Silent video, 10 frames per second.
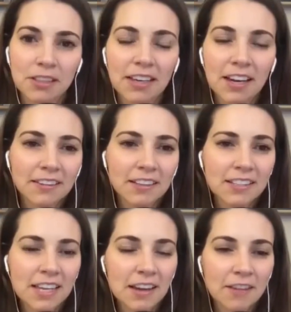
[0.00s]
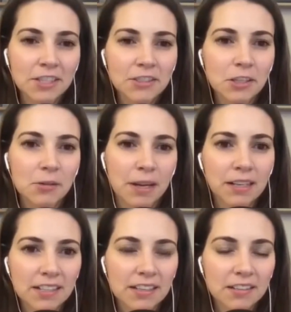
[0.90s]
Yeah, and they say laughter is good
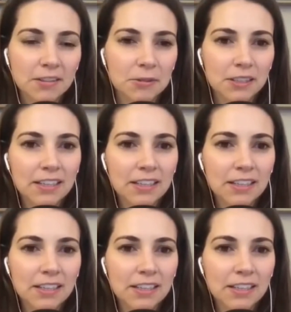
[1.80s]
medicine, and it really